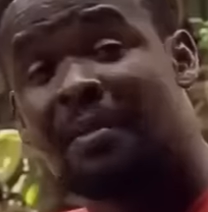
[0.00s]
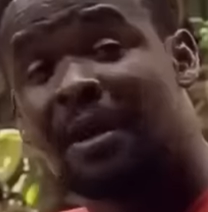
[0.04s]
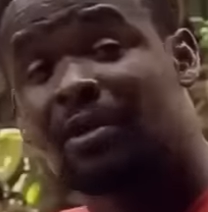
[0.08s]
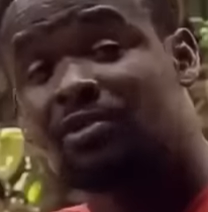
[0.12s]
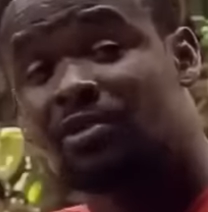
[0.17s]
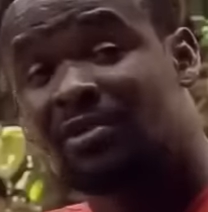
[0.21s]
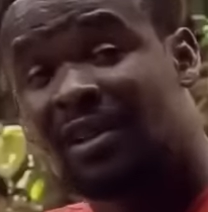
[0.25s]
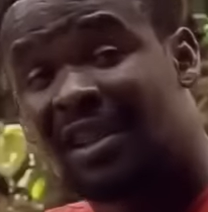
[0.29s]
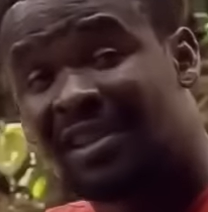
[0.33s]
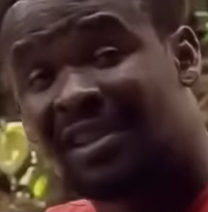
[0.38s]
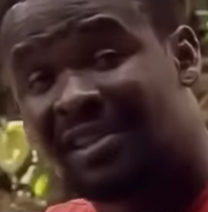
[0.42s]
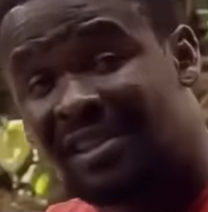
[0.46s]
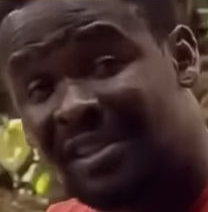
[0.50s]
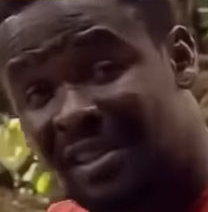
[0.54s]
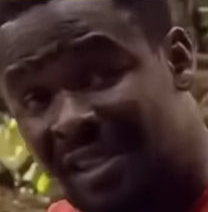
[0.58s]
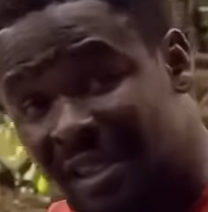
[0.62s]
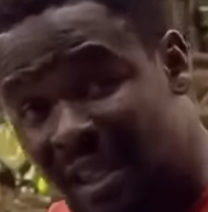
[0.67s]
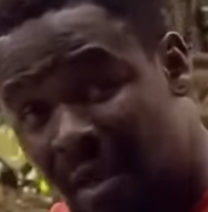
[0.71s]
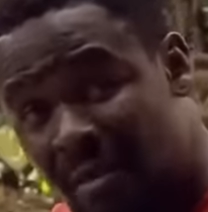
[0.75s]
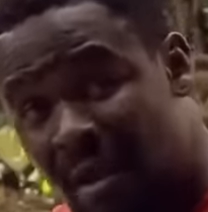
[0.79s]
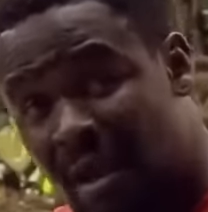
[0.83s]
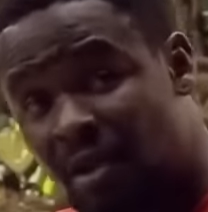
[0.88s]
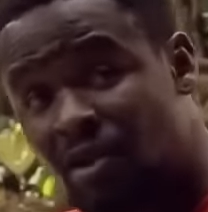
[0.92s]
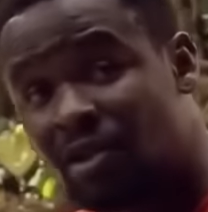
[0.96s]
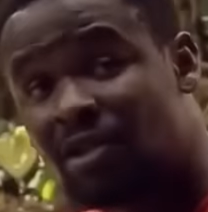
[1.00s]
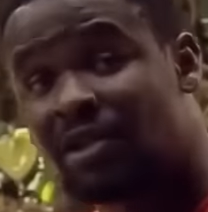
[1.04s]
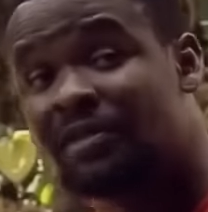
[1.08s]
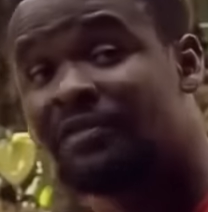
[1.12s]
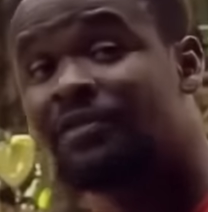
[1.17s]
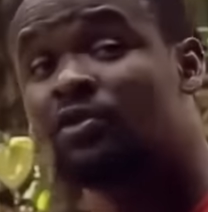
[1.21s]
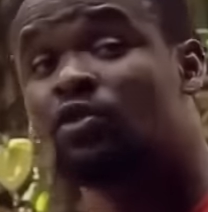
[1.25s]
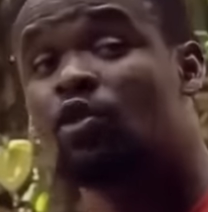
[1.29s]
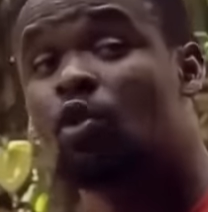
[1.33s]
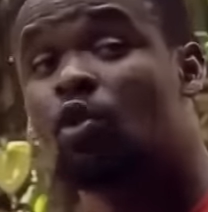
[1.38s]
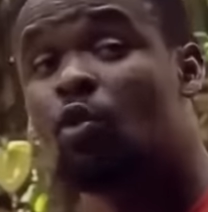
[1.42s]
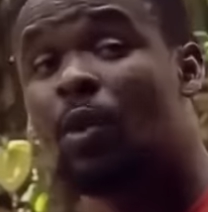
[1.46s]
I go back to that city now, I
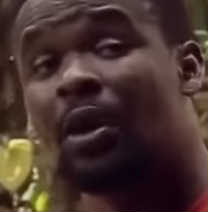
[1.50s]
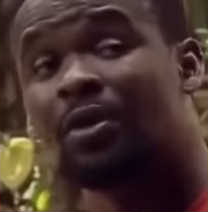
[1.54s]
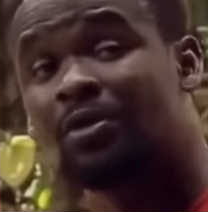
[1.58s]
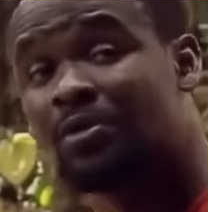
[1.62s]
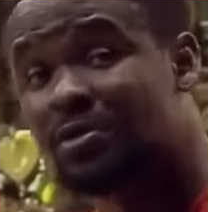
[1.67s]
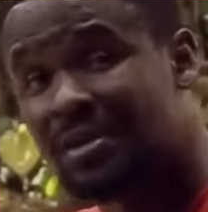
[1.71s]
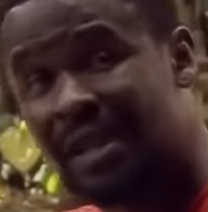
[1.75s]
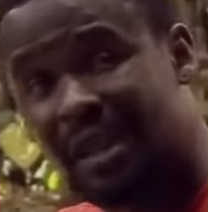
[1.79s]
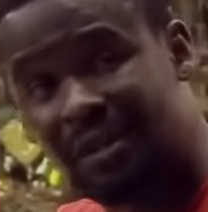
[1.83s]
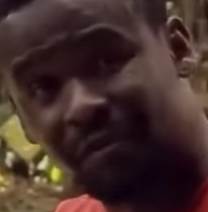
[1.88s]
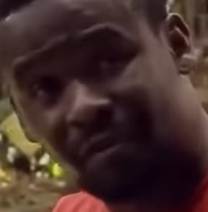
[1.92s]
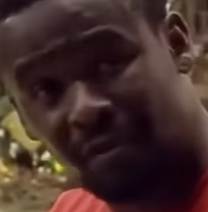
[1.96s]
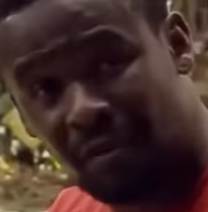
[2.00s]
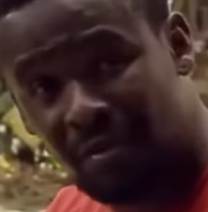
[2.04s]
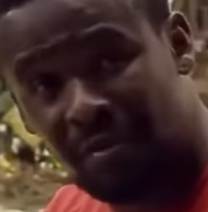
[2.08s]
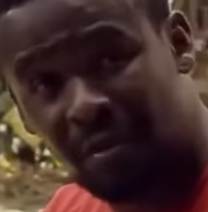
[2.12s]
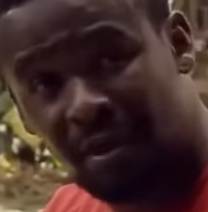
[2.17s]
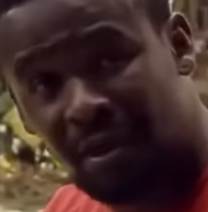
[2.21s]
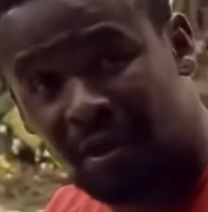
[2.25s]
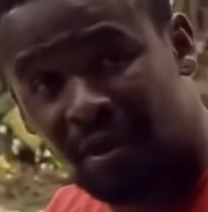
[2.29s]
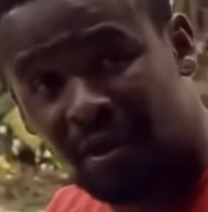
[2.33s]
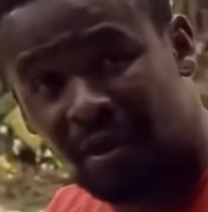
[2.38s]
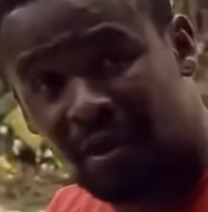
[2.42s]
don't even know where to start from.